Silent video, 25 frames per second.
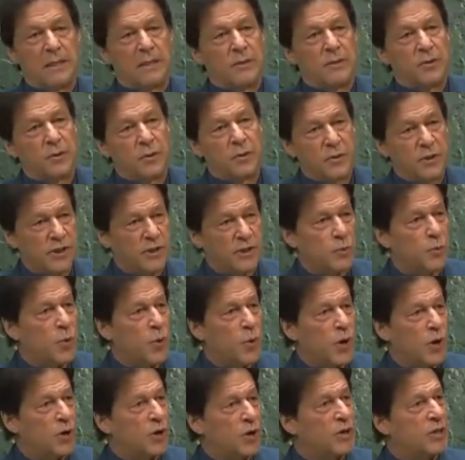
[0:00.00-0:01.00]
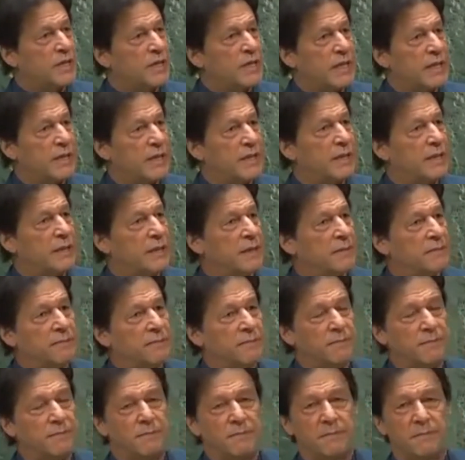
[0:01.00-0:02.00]
through this war on terror.
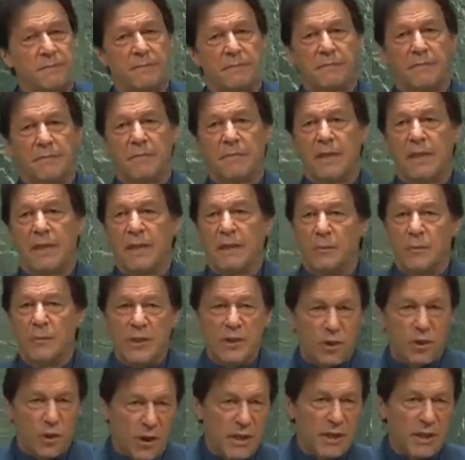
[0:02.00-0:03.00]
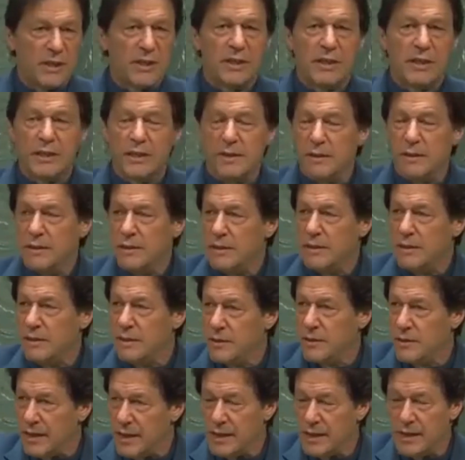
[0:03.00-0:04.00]
We joined the
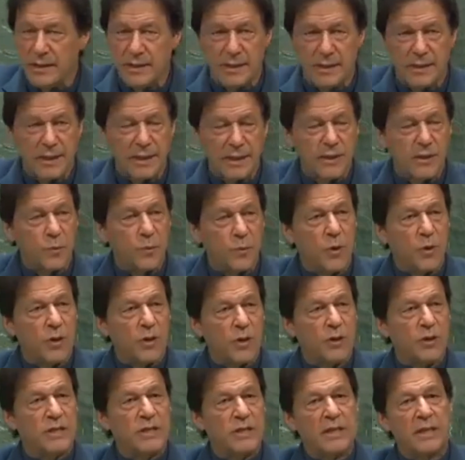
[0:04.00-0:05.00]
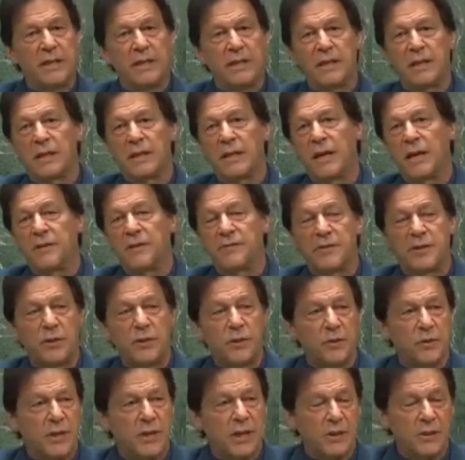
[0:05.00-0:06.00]
United States war on terror after
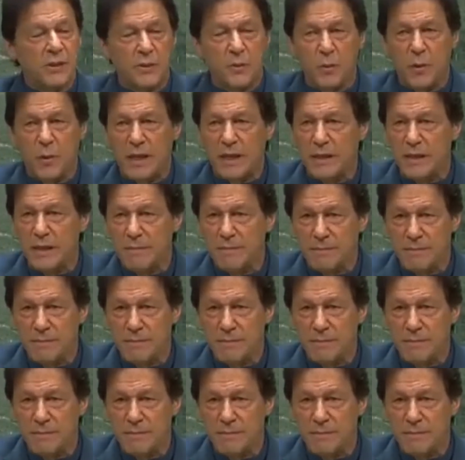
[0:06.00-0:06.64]
2001.